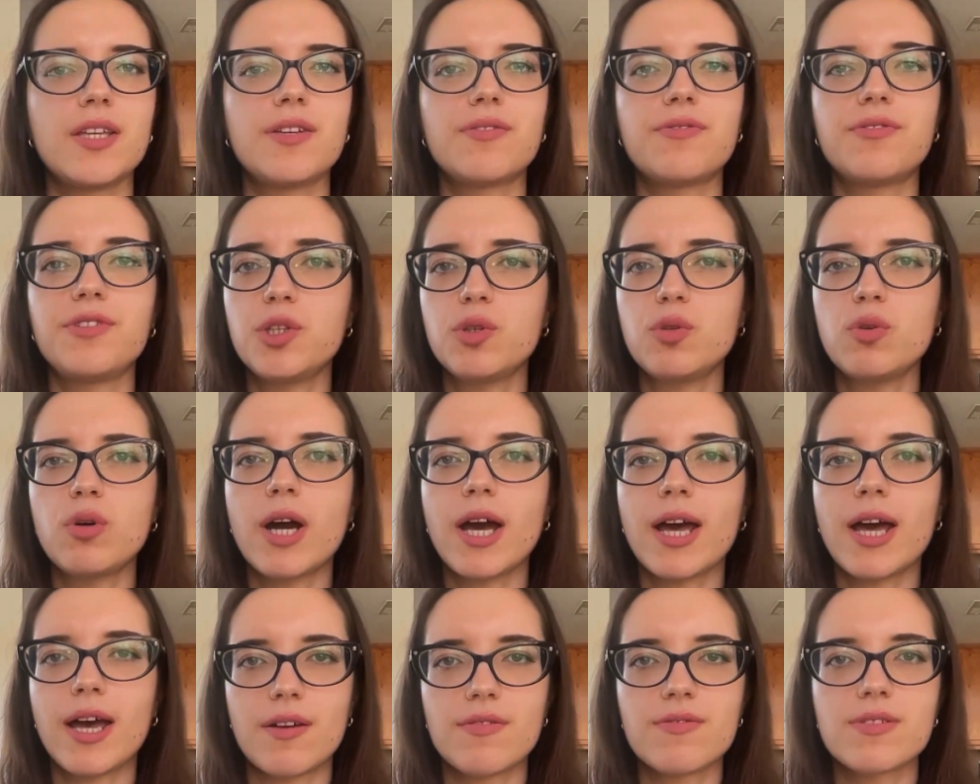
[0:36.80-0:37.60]
If you
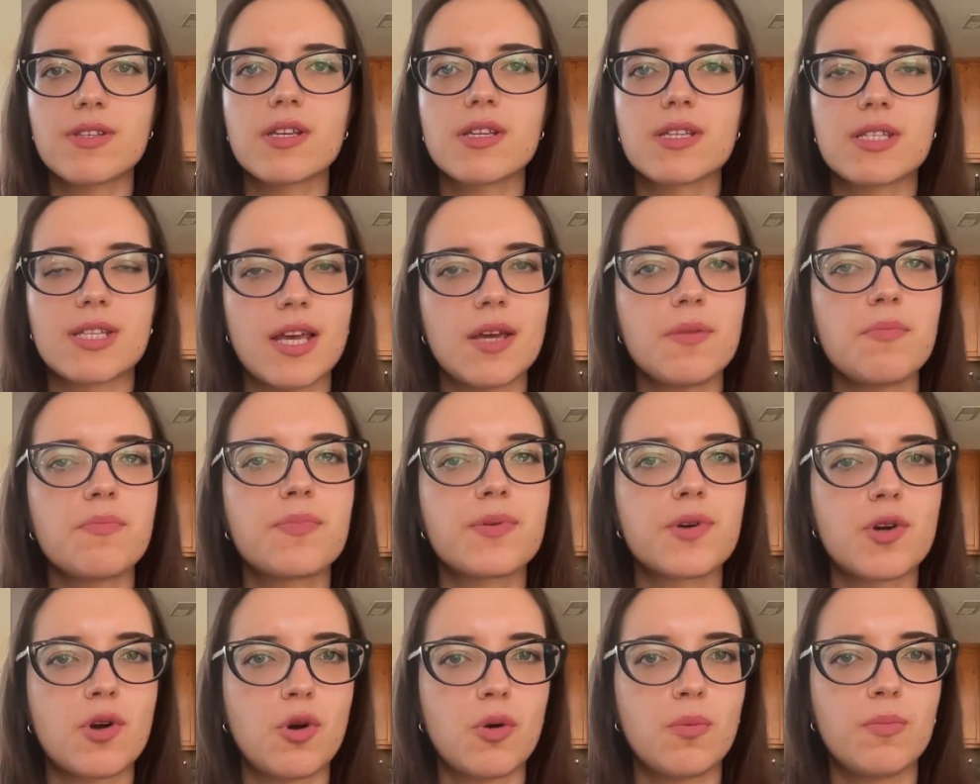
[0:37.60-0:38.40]
have the same
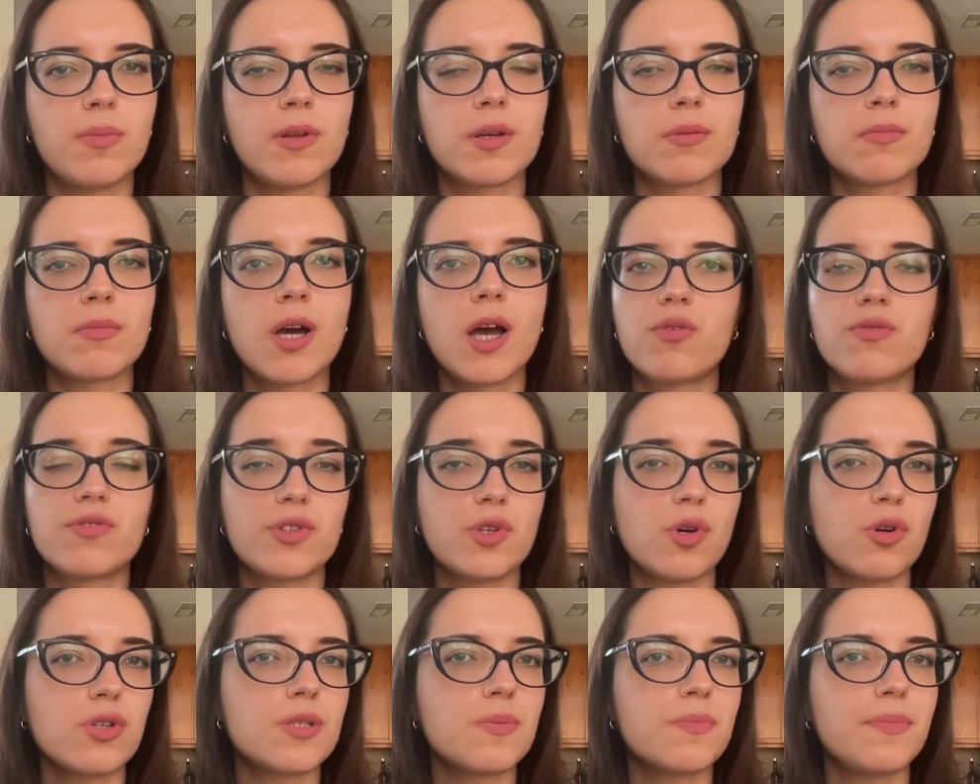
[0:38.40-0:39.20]
problem of
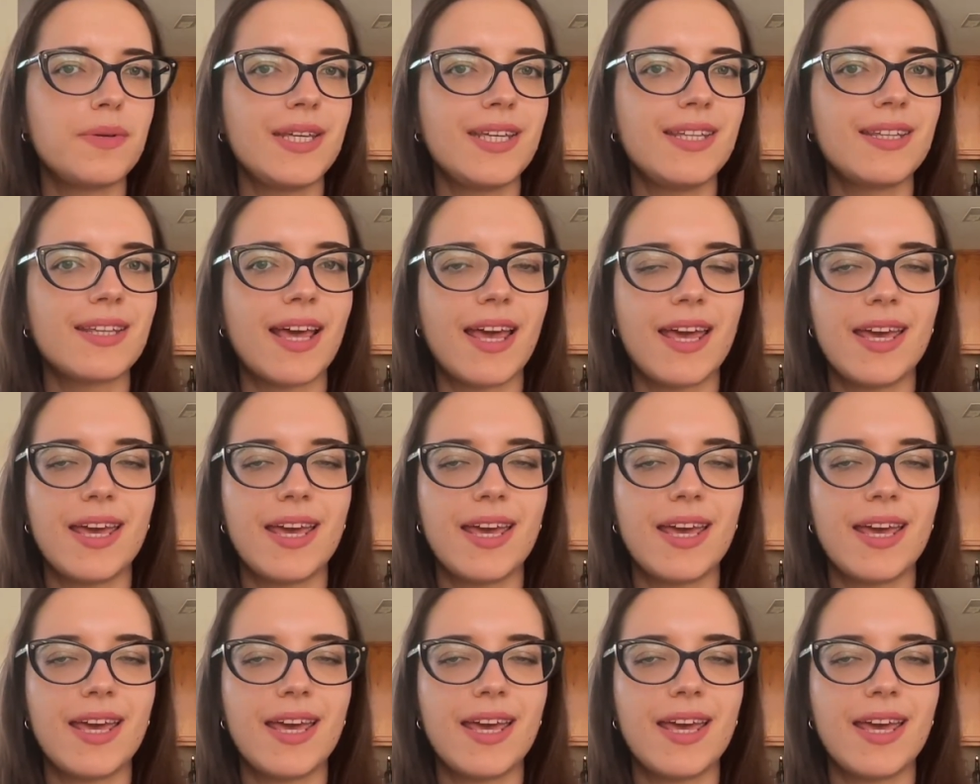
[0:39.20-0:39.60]
not being